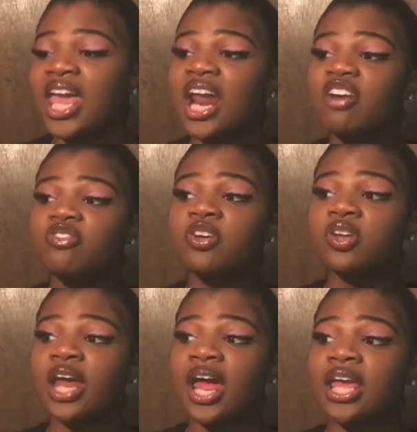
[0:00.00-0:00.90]
And I
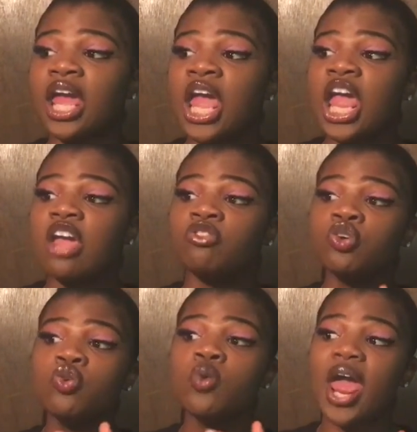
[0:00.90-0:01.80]
feel like if
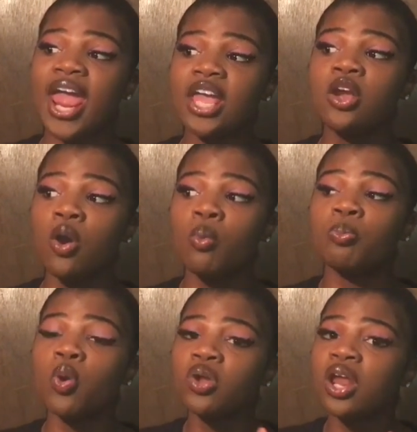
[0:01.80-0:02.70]
you ain't gonna
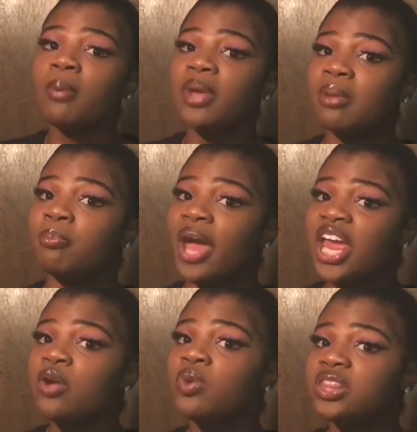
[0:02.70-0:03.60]
pull up and
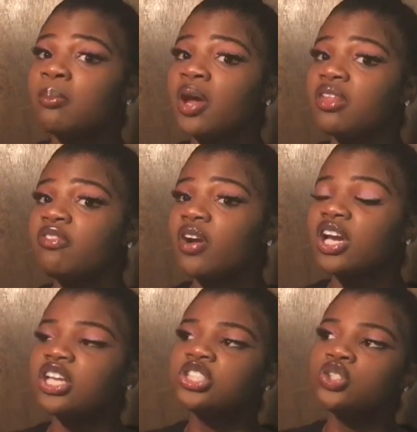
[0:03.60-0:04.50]
bang with the
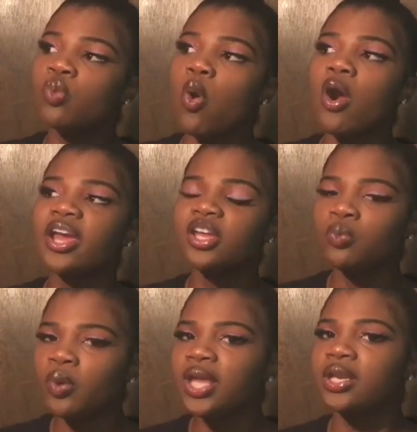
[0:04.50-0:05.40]
motherfucker that you
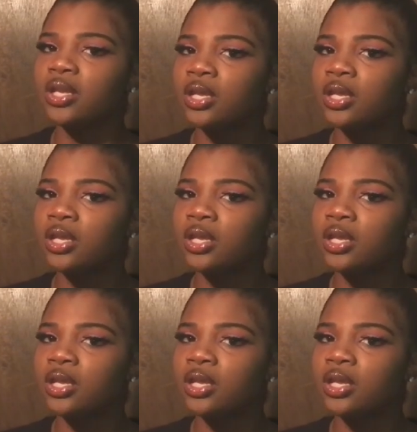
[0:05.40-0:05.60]
arguing with,